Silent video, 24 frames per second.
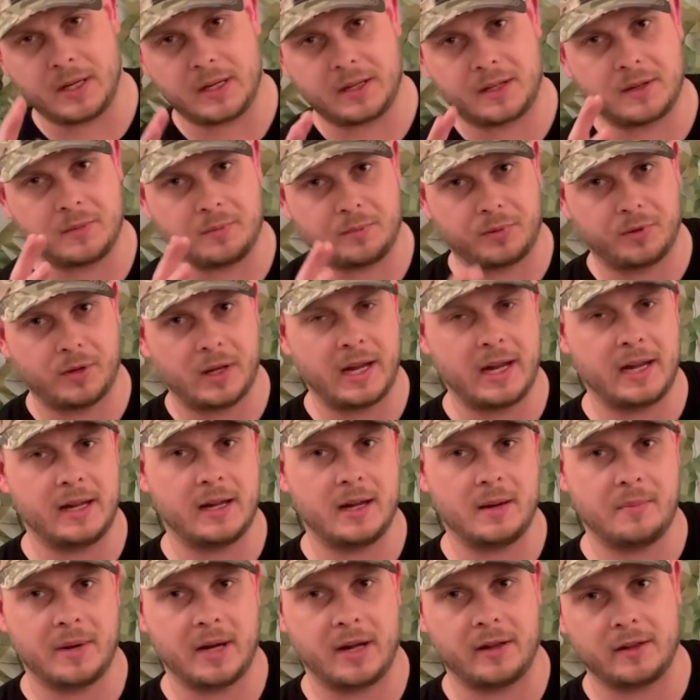complaint
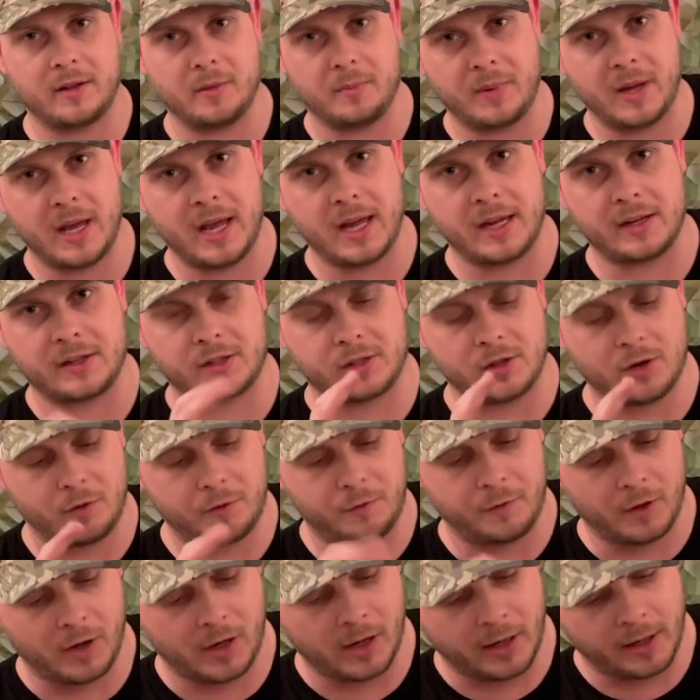about the bag so
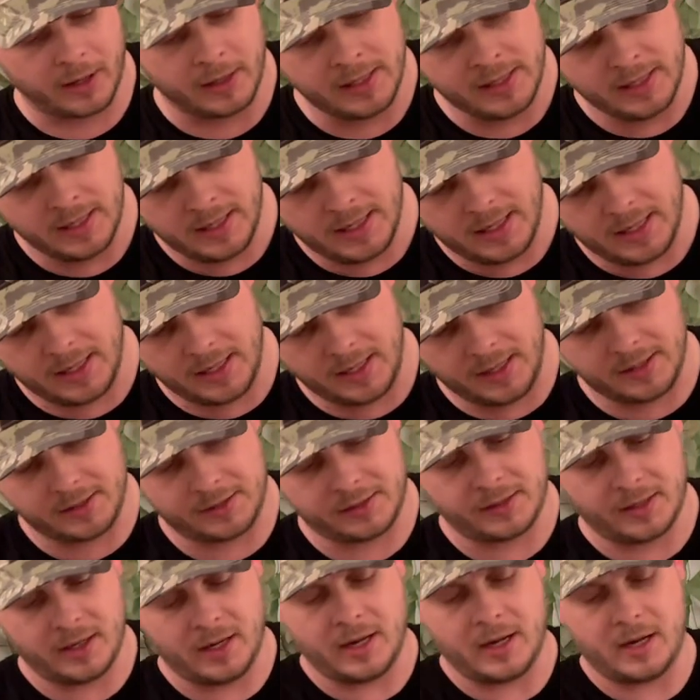far
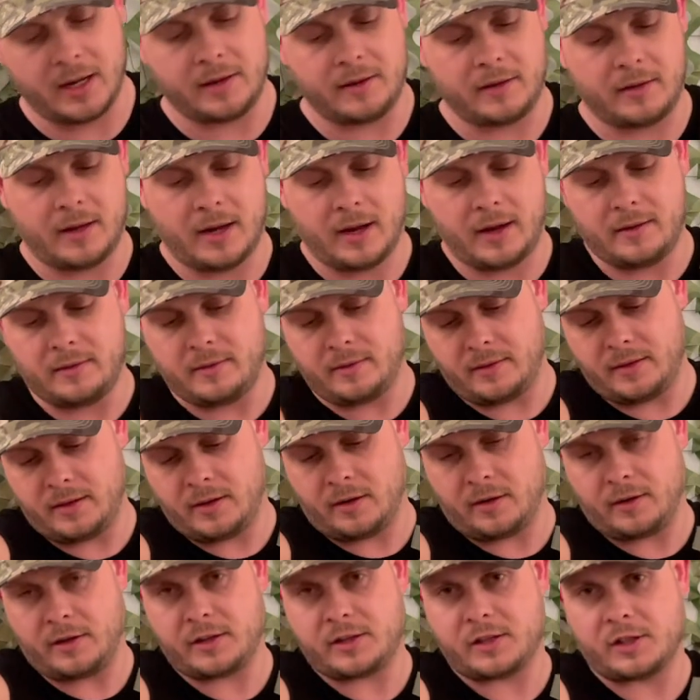is
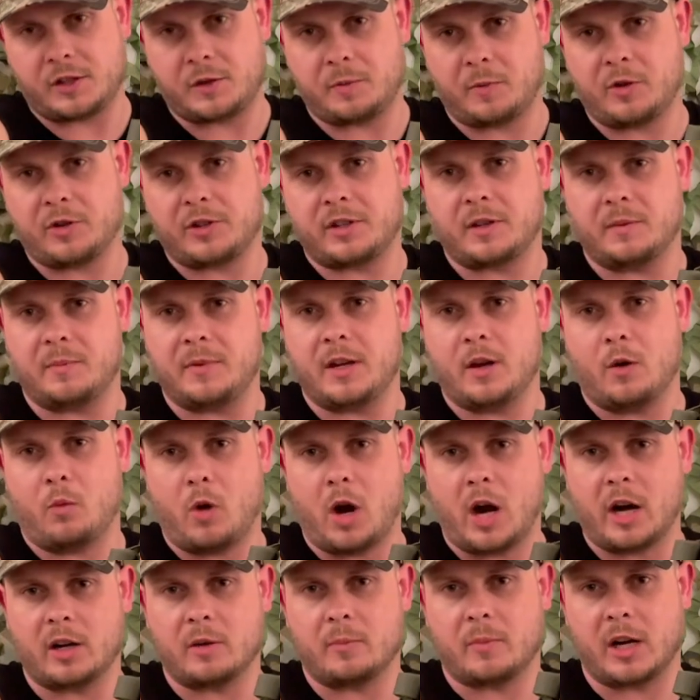this is supposed to be a
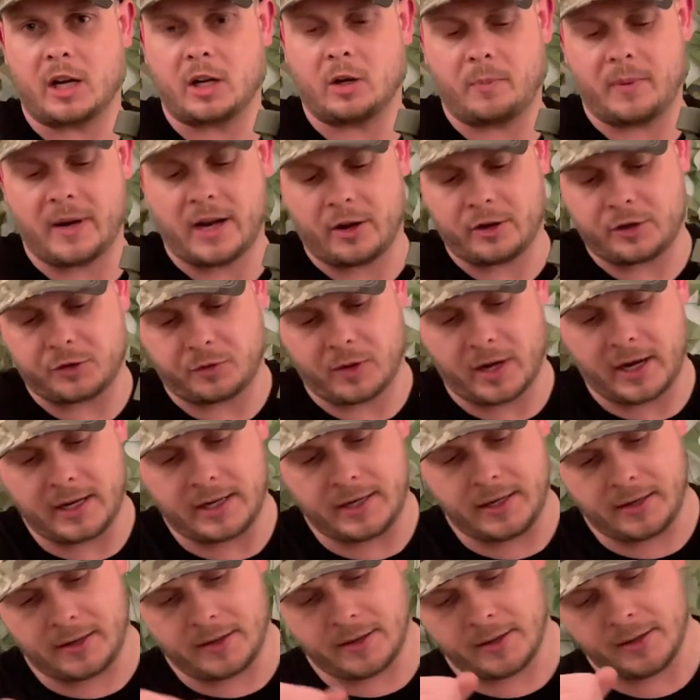water bottle pouch right
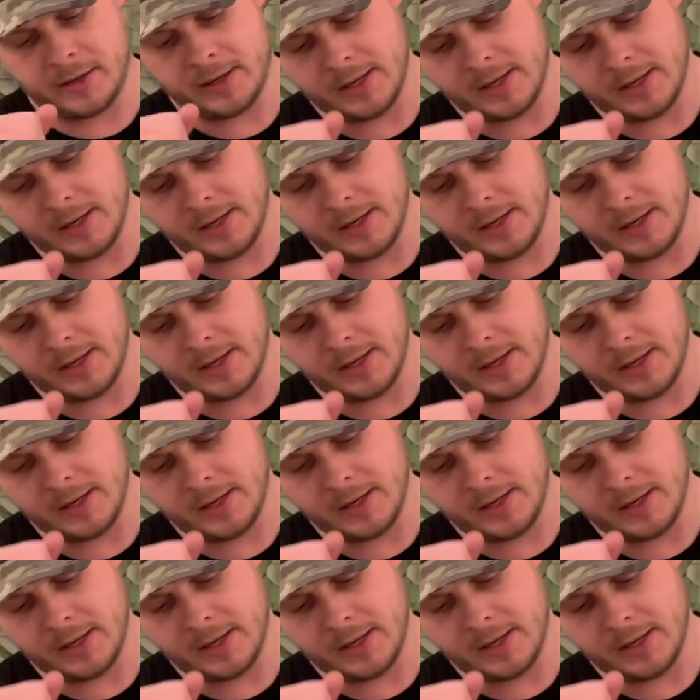here,